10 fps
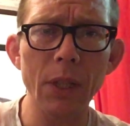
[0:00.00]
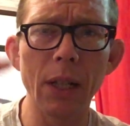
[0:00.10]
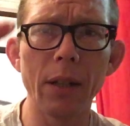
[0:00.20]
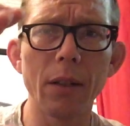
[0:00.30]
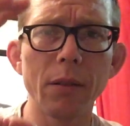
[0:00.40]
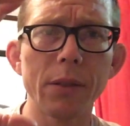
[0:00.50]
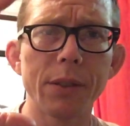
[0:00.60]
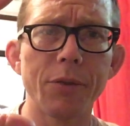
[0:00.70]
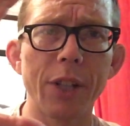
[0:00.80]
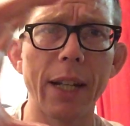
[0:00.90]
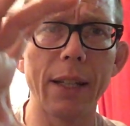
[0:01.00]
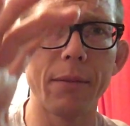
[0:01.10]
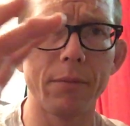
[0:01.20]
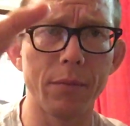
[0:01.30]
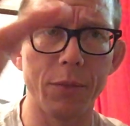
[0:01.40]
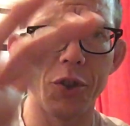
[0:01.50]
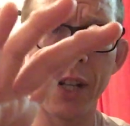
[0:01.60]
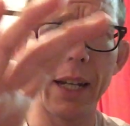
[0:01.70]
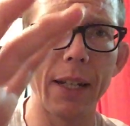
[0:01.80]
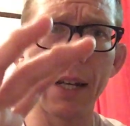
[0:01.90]
I don't know, this giant
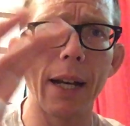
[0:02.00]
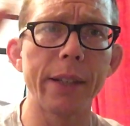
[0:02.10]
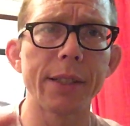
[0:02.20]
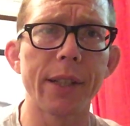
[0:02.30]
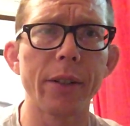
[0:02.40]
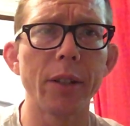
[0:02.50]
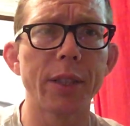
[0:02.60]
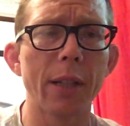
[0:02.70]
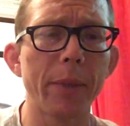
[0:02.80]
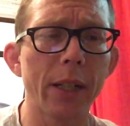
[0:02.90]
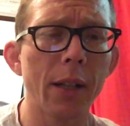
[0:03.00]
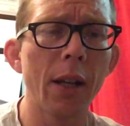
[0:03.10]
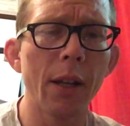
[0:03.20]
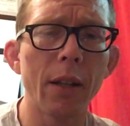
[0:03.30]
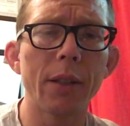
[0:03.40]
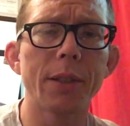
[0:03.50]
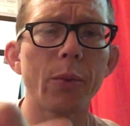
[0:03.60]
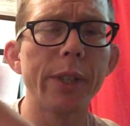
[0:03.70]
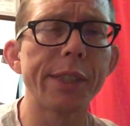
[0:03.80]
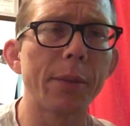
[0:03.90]
knot in the center of your stomach. It's a
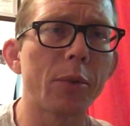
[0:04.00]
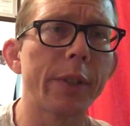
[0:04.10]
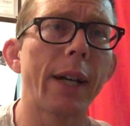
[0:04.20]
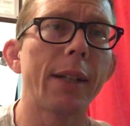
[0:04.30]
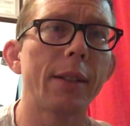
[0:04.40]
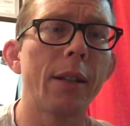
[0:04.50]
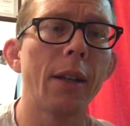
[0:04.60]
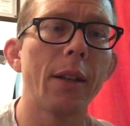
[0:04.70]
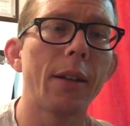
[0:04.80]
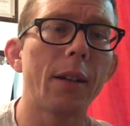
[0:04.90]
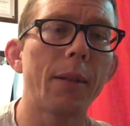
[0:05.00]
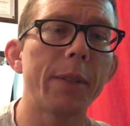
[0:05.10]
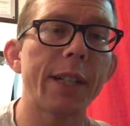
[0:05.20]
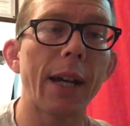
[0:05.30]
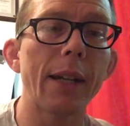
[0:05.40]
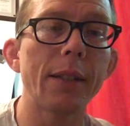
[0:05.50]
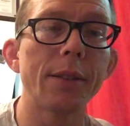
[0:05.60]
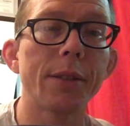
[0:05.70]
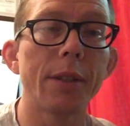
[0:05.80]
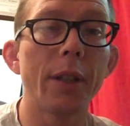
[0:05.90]
reasonable knot. It
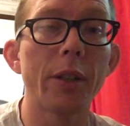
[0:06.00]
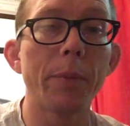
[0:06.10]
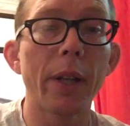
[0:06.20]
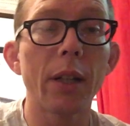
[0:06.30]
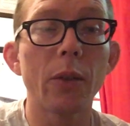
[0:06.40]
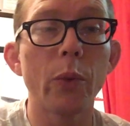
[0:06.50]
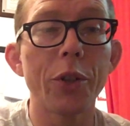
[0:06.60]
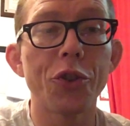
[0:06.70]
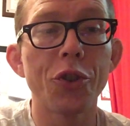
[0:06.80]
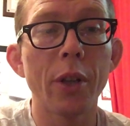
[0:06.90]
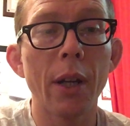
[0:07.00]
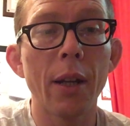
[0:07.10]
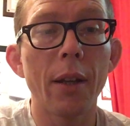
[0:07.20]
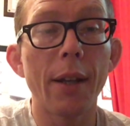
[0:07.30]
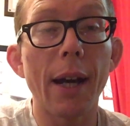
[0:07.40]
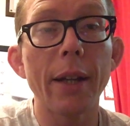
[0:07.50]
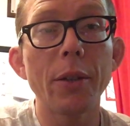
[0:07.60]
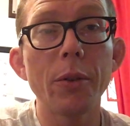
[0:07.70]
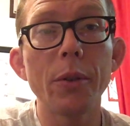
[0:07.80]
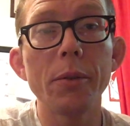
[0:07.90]
ties, depending on which knot
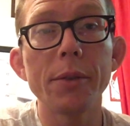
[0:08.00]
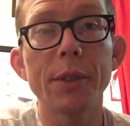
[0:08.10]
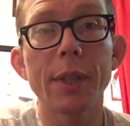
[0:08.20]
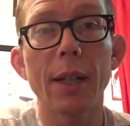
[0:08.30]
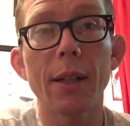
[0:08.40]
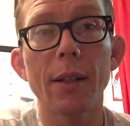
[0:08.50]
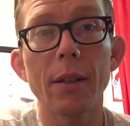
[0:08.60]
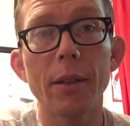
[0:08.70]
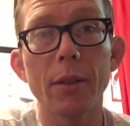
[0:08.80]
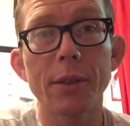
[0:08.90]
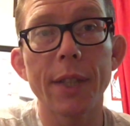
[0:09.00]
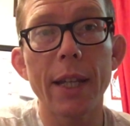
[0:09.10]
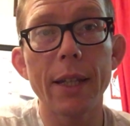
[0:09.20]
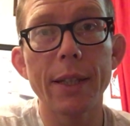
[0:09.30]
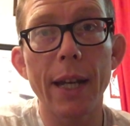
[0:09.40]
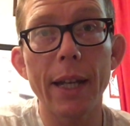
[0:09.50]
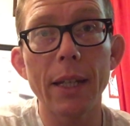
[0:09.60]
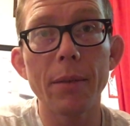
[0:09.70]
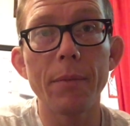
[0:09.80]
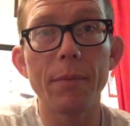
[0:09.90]
you use, it'll stay
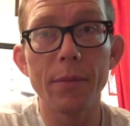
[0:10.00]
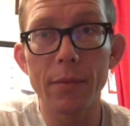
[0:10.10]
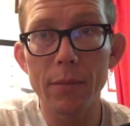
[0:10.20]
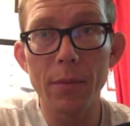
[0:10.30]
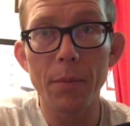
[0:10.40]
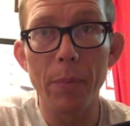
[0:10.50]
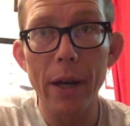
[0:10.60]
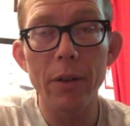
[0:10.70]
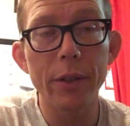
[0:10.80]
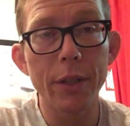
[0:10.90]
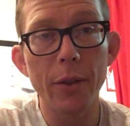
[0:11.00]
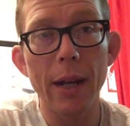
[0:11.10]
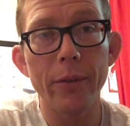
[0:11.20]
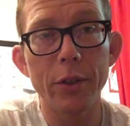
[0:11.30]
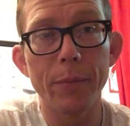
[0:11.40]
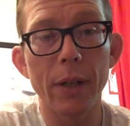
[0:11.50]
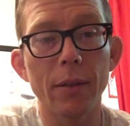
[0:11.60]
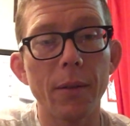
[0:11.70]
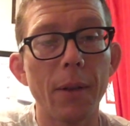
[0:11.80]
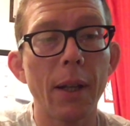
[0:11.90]
tied better than your average belt.